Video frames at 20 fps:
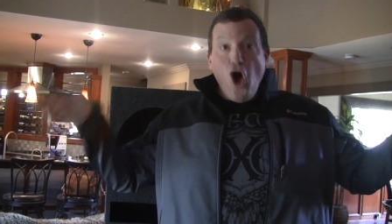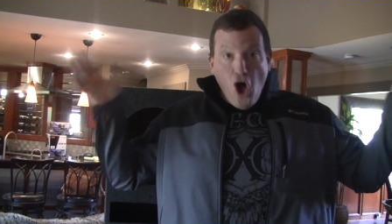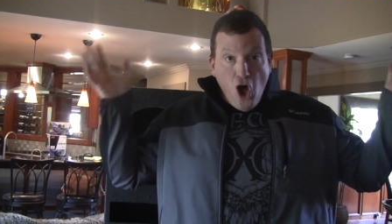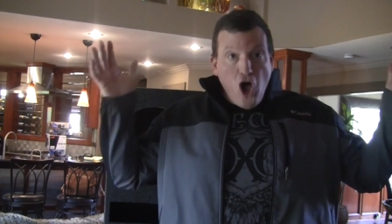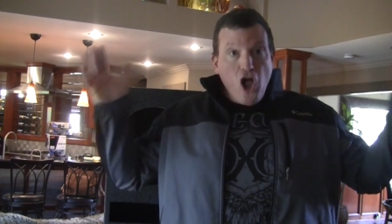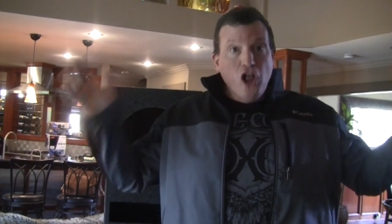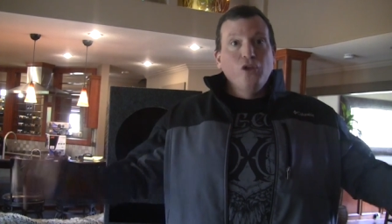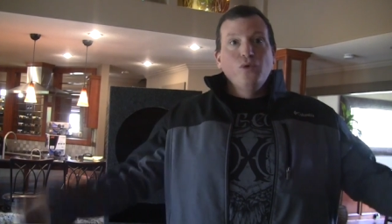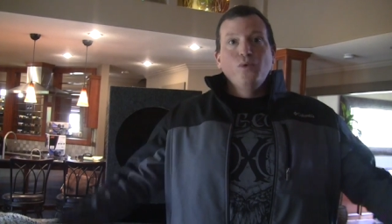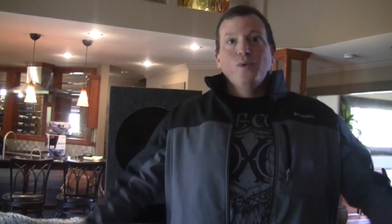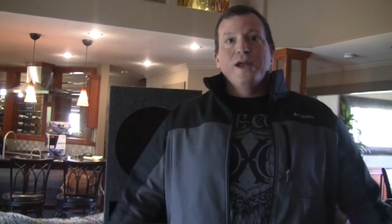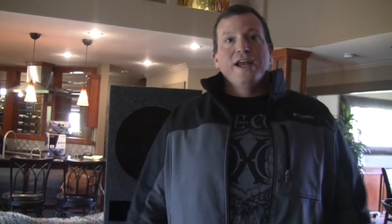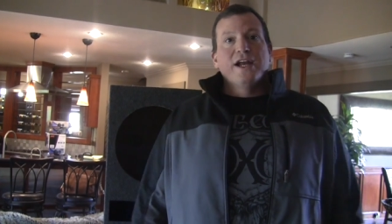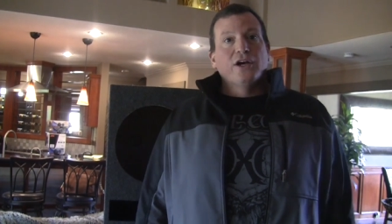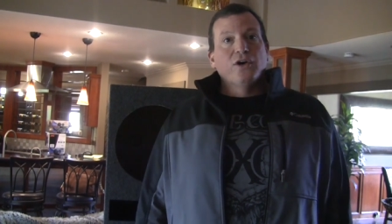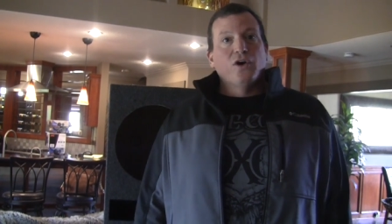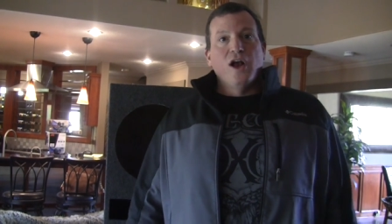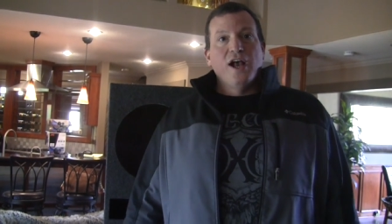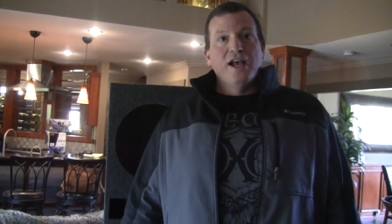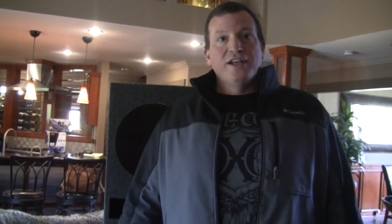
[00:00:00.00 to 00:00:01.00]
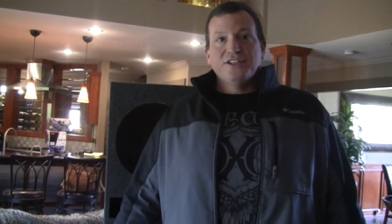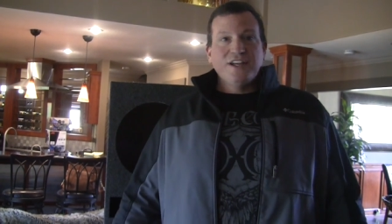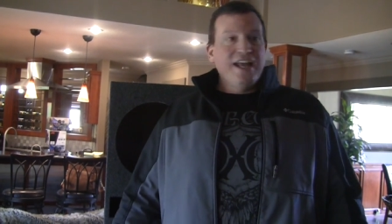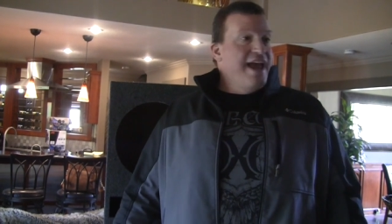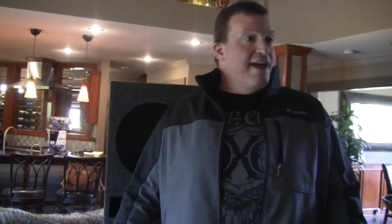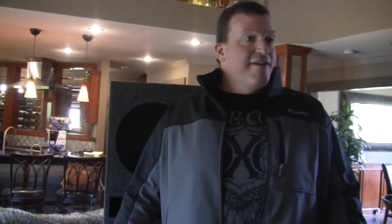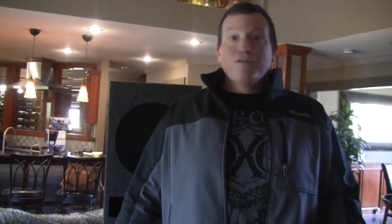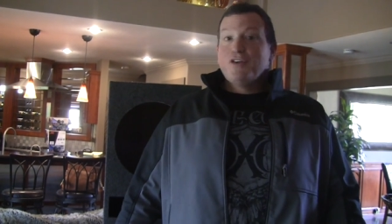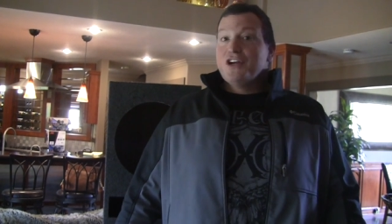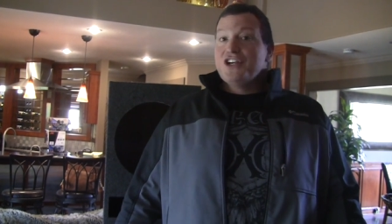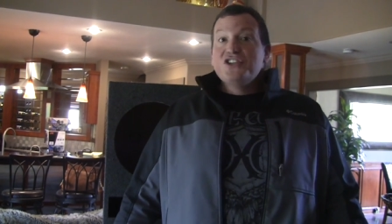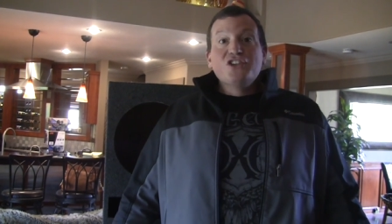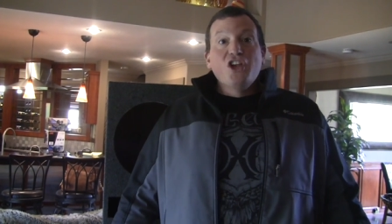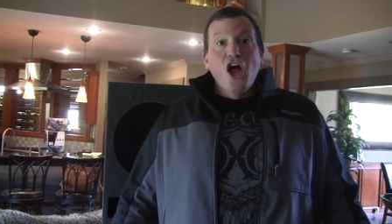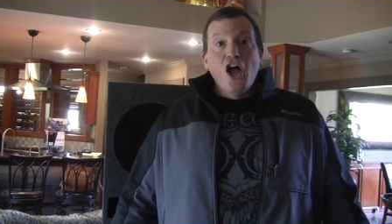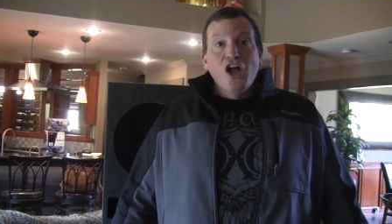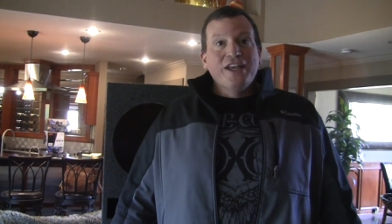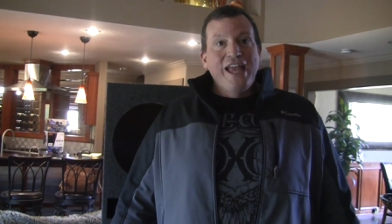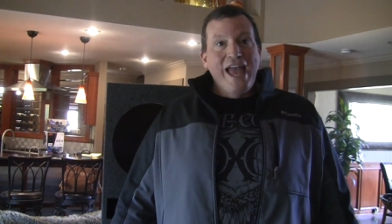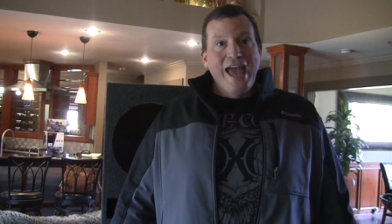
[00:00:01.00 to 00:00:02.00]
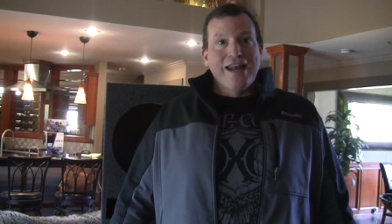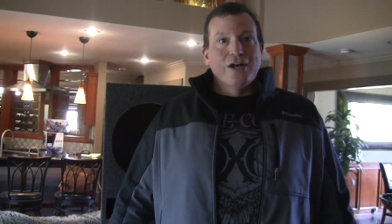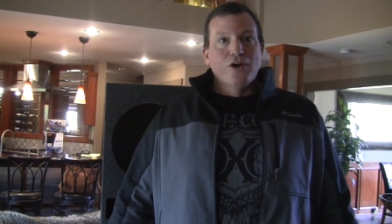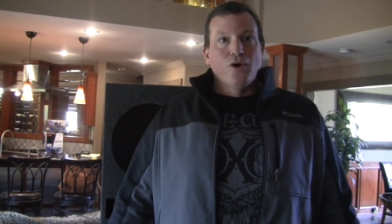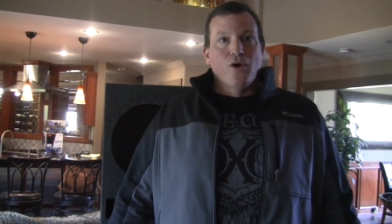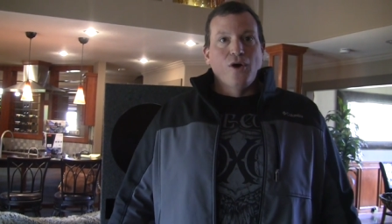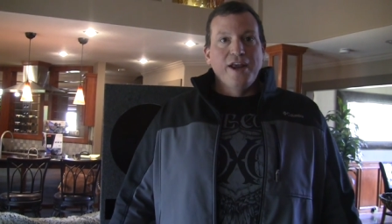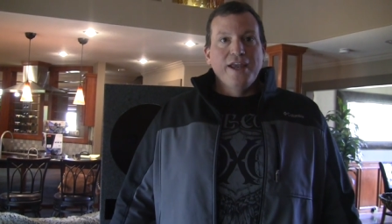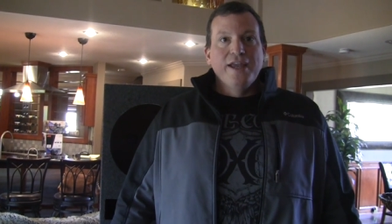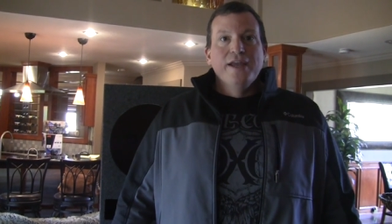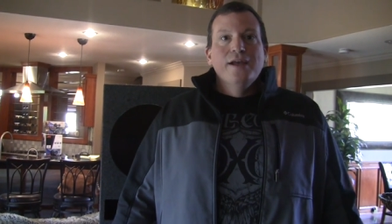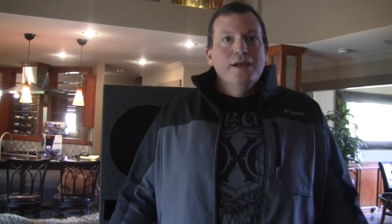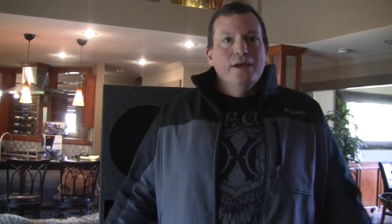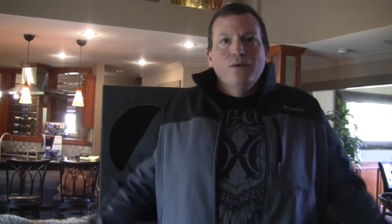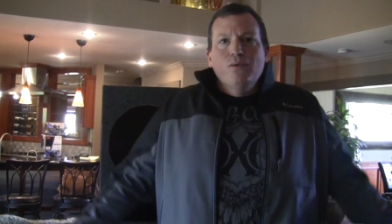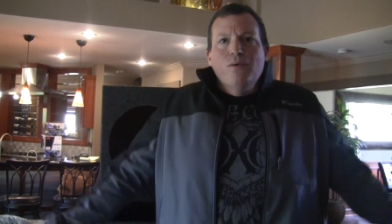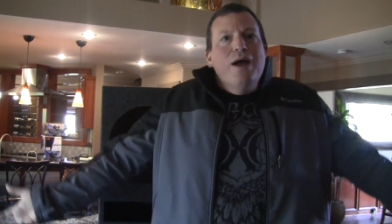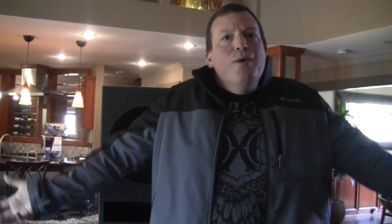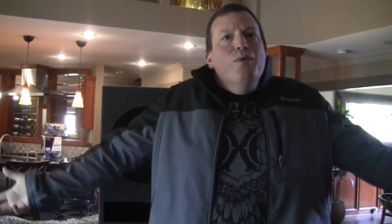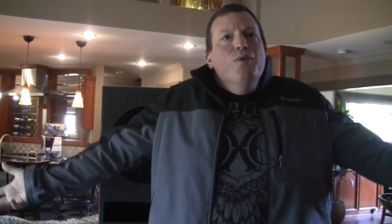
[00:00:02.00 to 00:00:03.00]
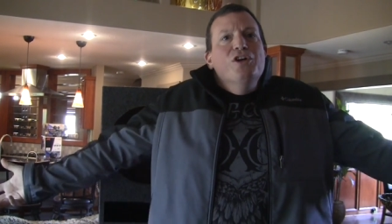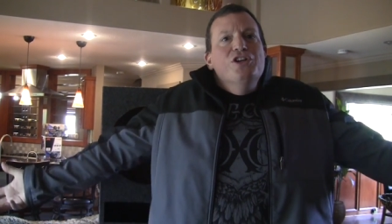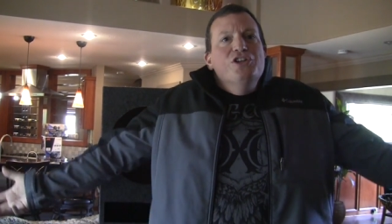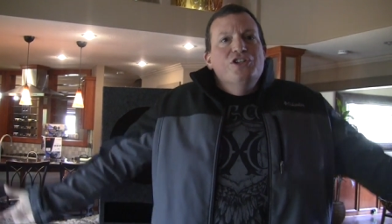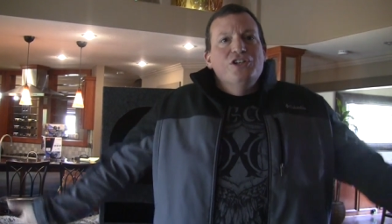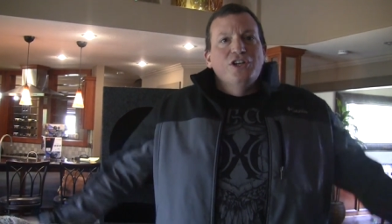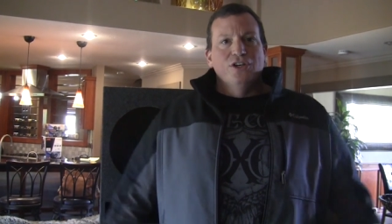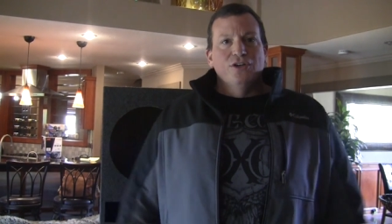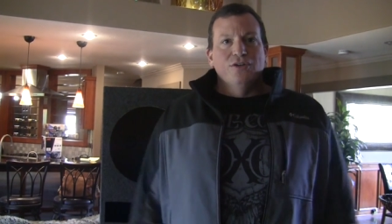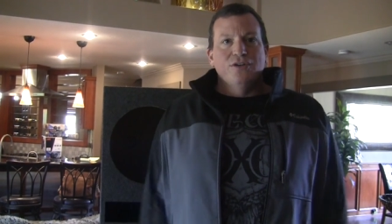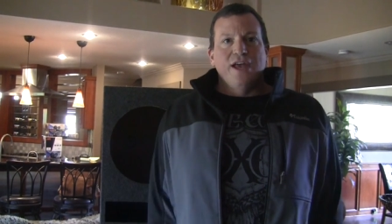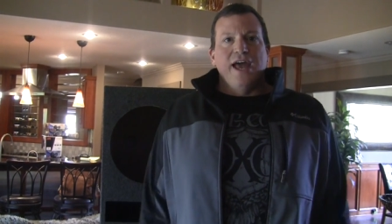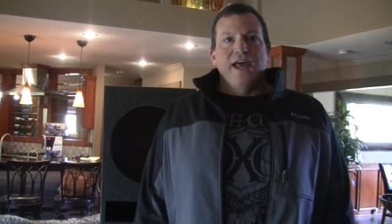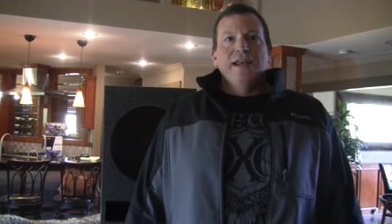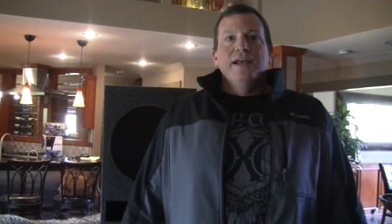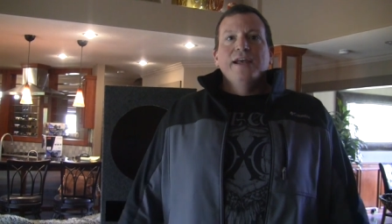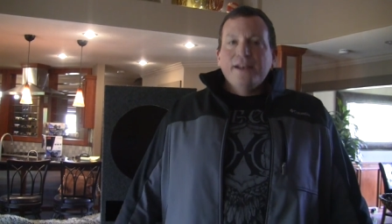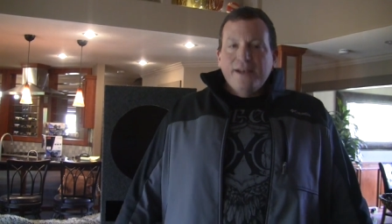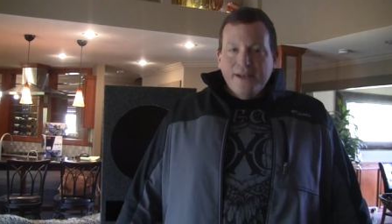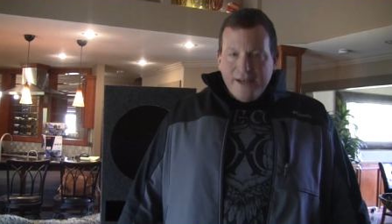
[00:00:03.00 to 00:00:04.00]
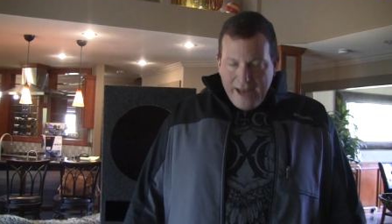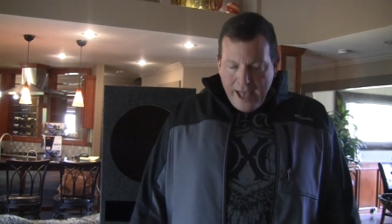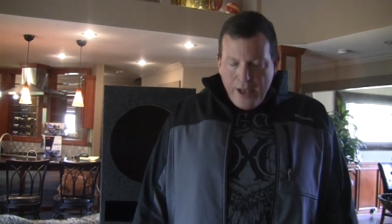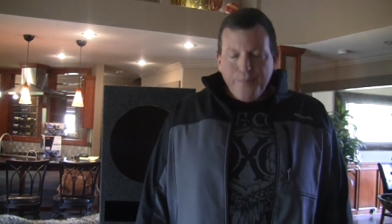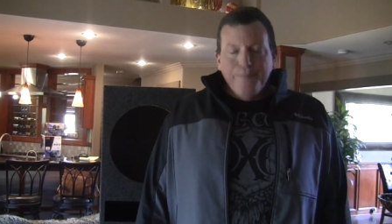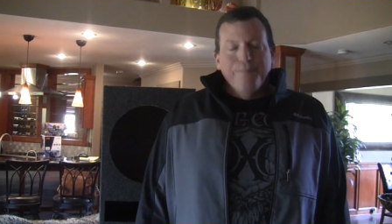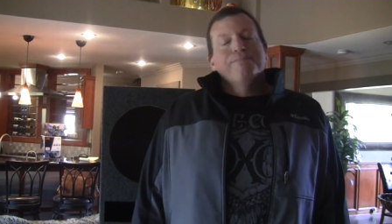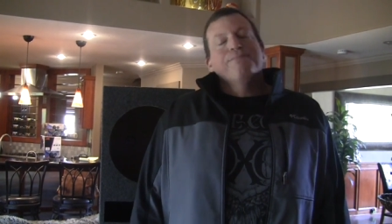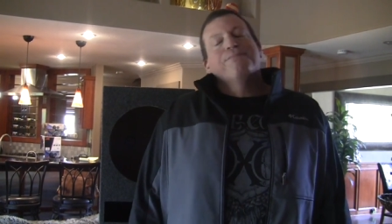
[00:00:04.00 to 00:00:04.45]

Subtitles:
all the way across every song category. Why wouldn't you do that? Now,